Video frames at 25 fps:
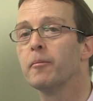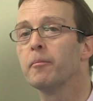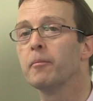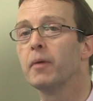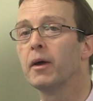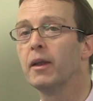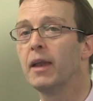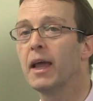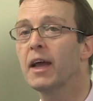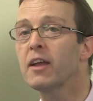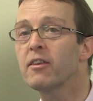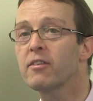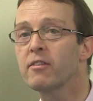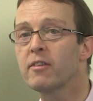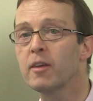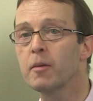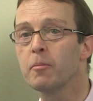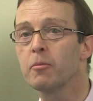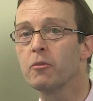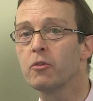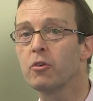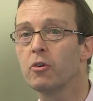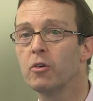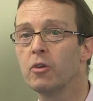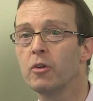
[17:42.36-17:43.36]
My next
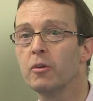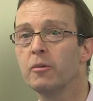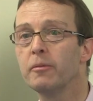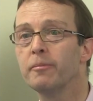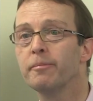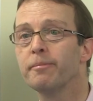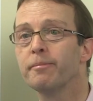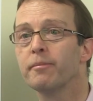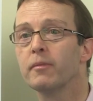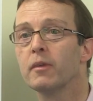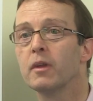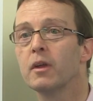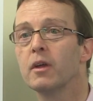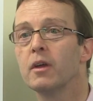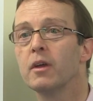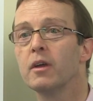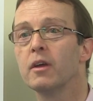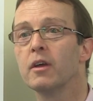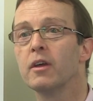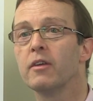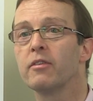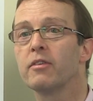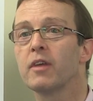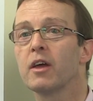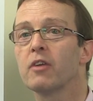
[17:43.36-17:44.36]
tip to you
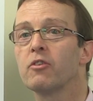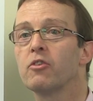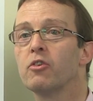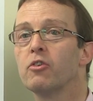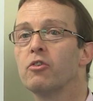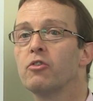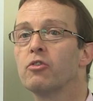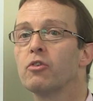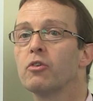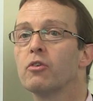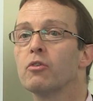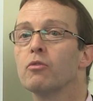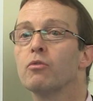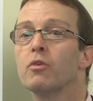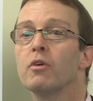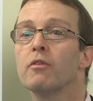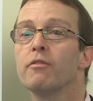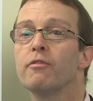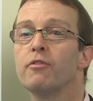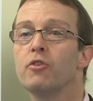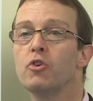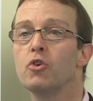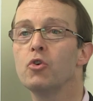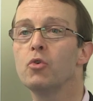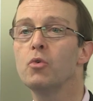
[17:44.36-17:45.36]
is that you should
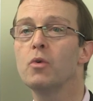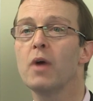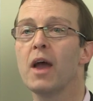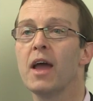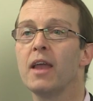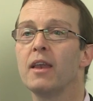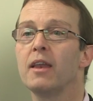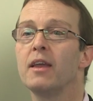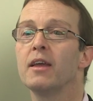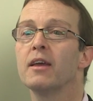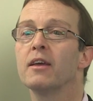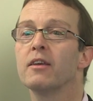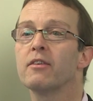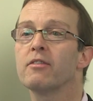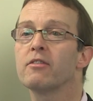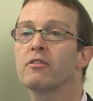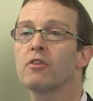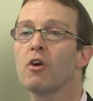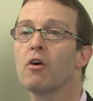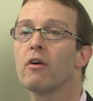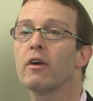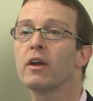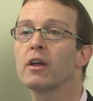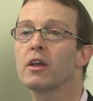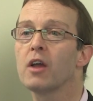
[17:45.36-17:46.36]
review any
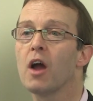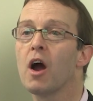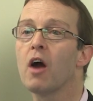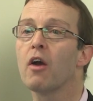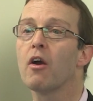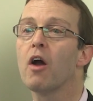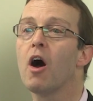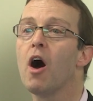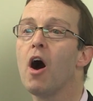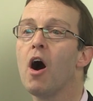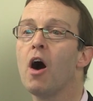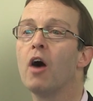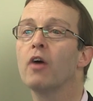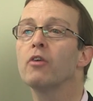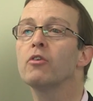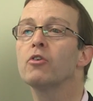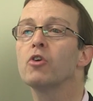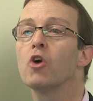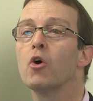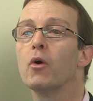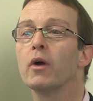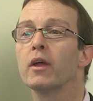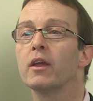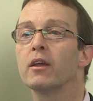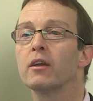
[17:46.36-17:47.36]
historic or
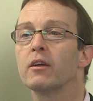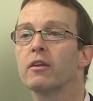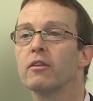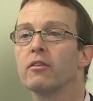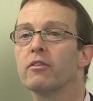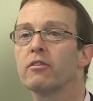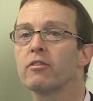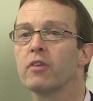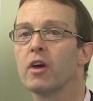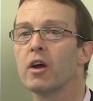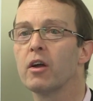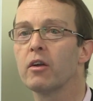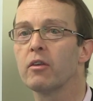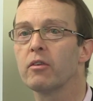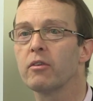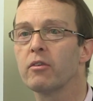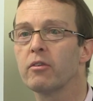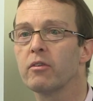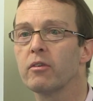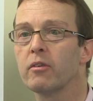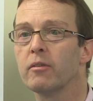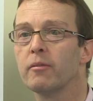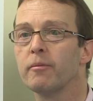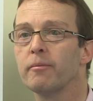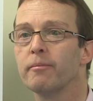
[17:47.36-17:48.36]
ongoing
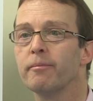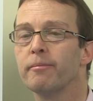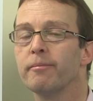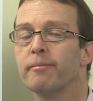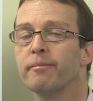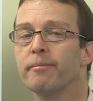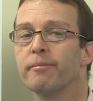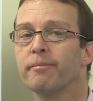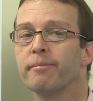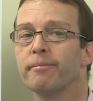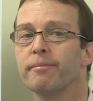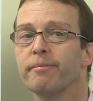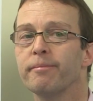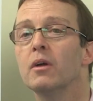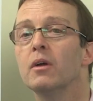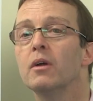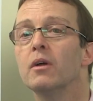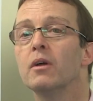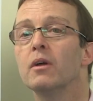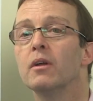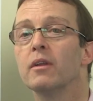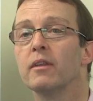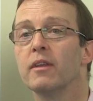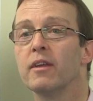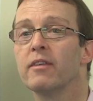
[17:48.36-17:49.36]
concerns.
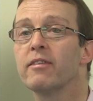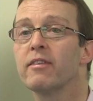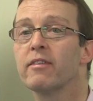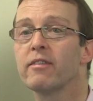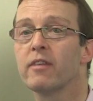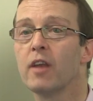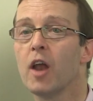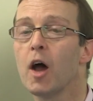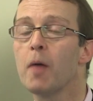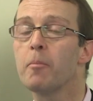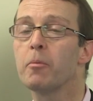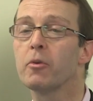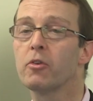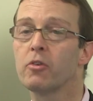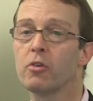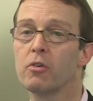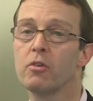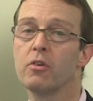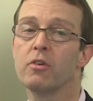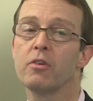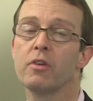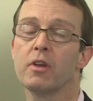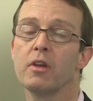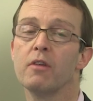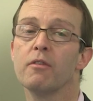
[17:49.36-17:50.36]
This is an
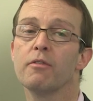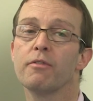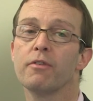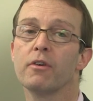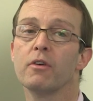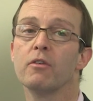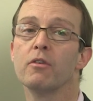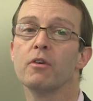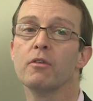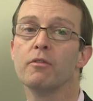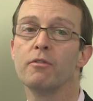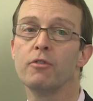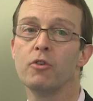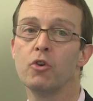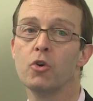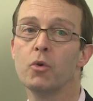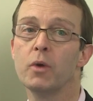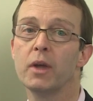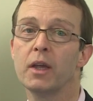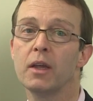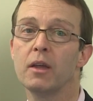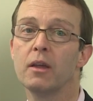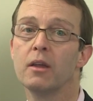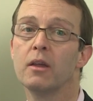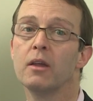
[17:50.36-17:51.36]
opportunity for
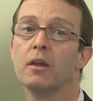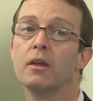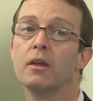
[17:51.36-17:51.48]
reviewing